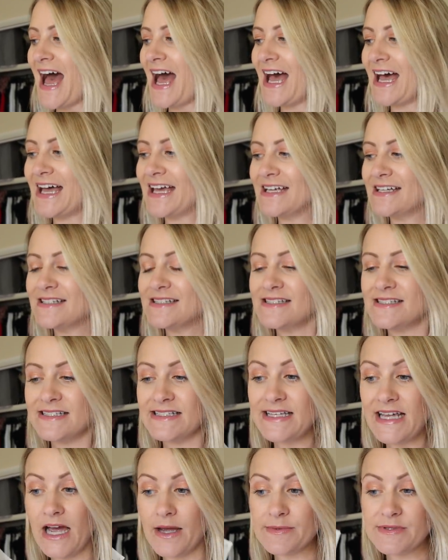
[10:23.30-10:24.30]
And
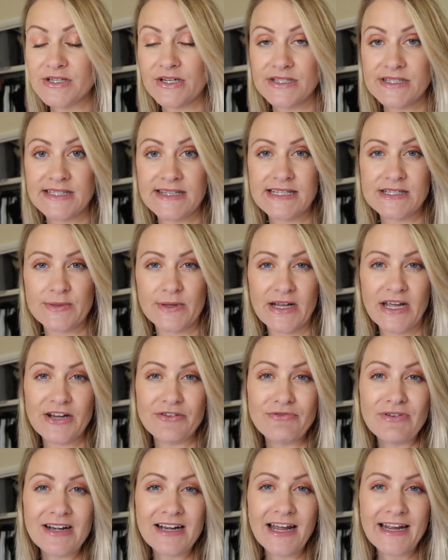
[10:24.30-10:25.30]
yeah, I'm starting this one.
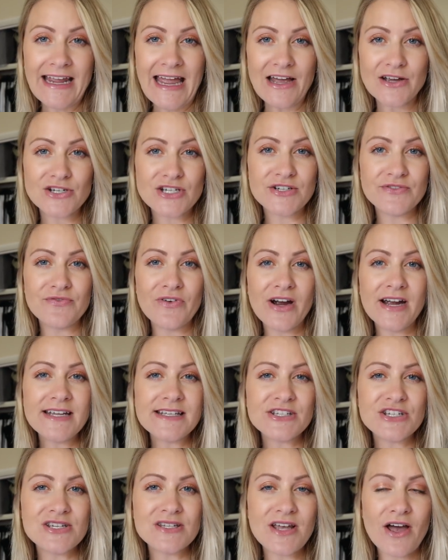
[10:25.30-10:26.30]
I really like how she
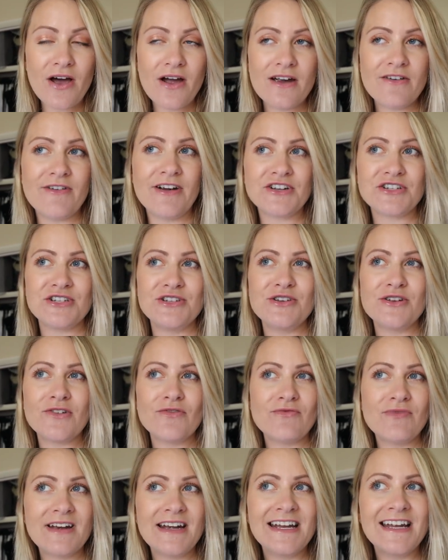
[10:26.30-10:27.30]
writes. She's Irish, and you
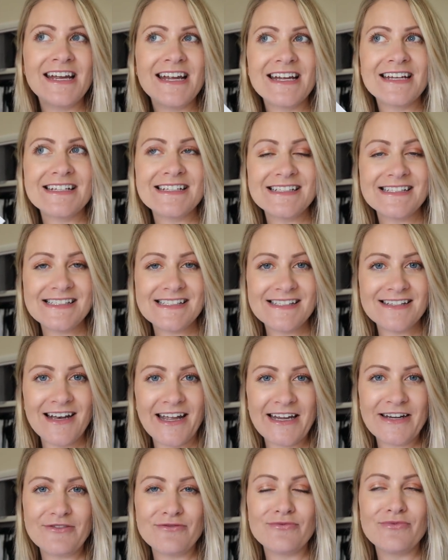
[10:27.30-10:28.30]
can really,
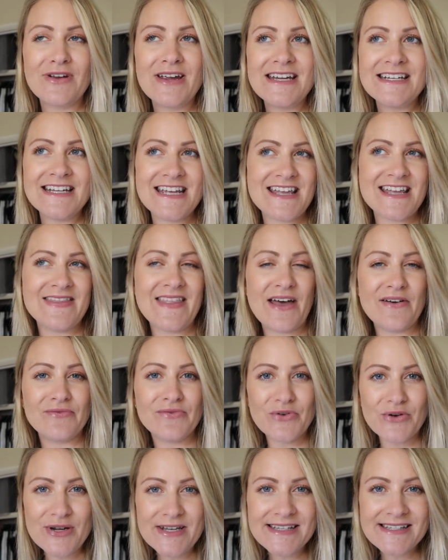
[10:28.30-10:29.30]
like, read it in that
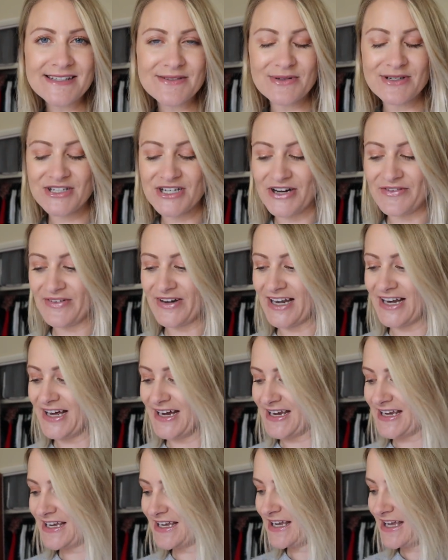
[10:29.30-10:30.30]
voice, which I really
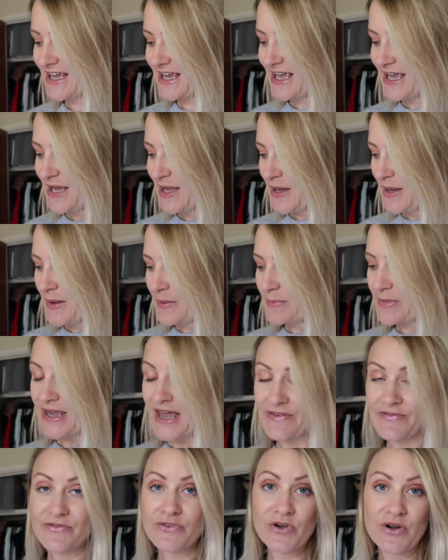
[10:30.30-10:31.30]
like. But
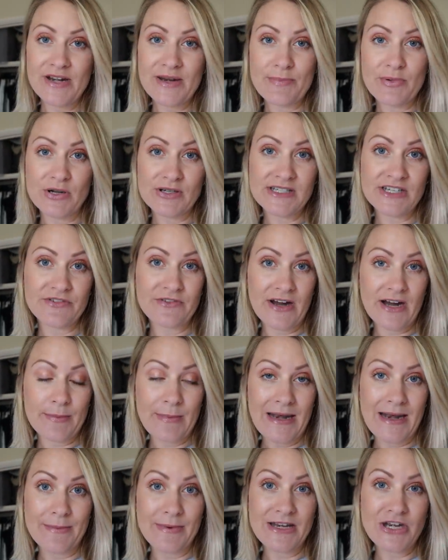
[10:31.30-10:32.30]
yeah, if you've got any books you'd
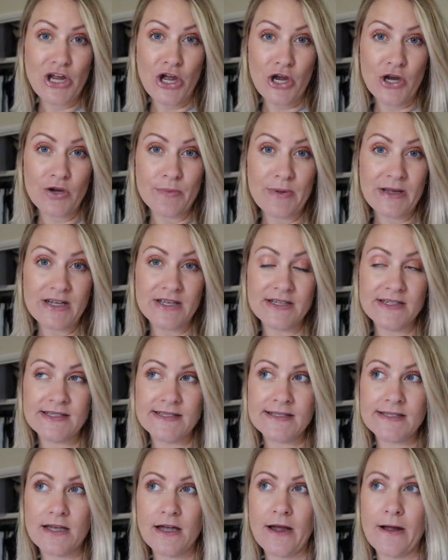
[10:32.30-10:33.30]
recommend, let me know,
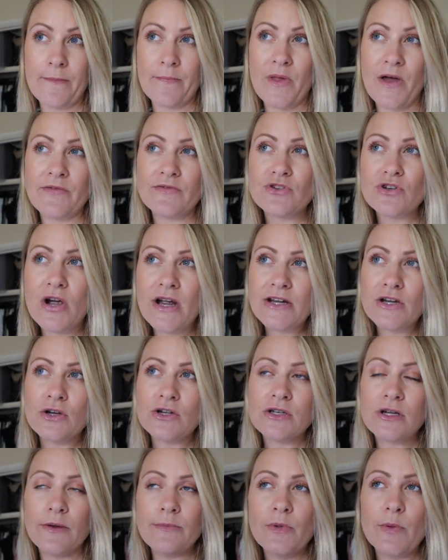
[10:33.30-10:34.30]
because I'm
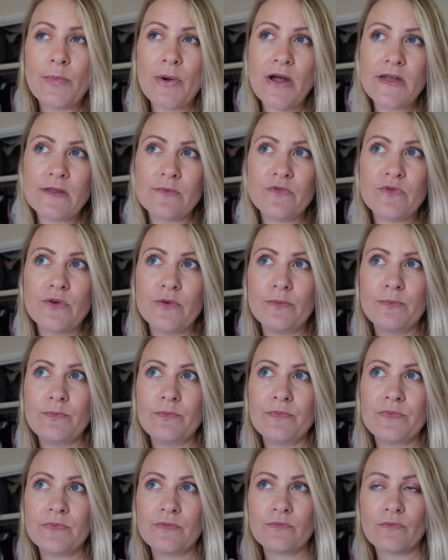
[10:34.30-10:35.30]
not buying them
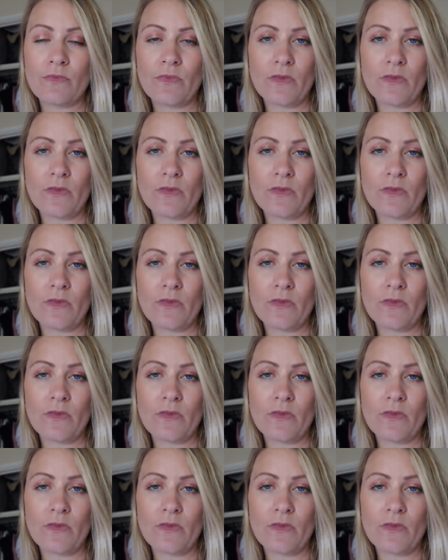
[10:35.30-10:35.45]
from,